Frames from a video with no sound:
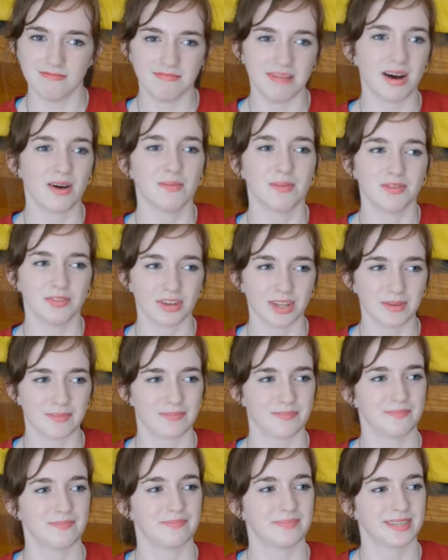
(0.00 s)
be really
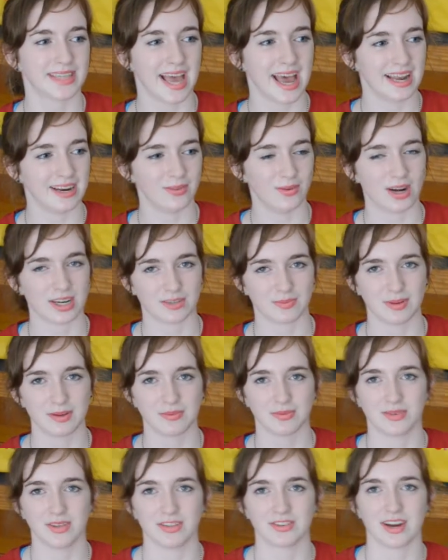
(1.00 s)
sad to watch
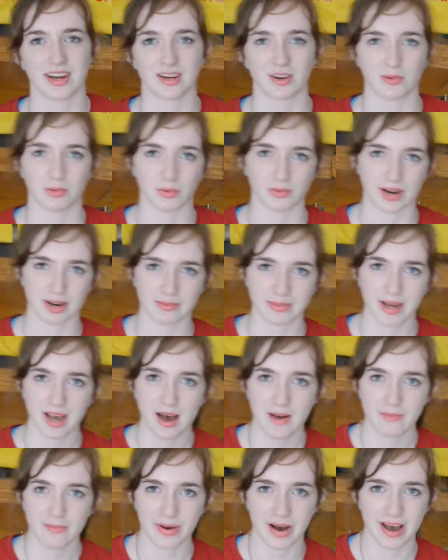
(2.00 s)
Pipsqueak try and go up a ramp.
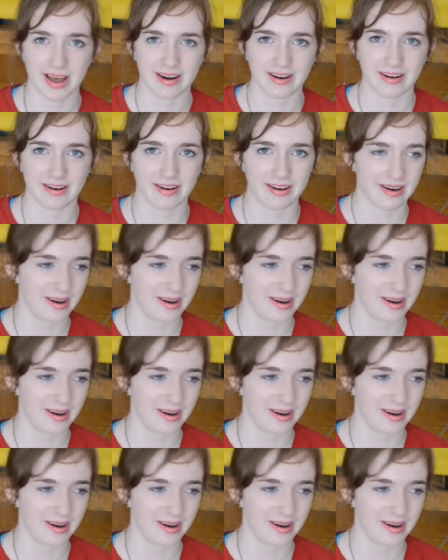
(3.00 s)
But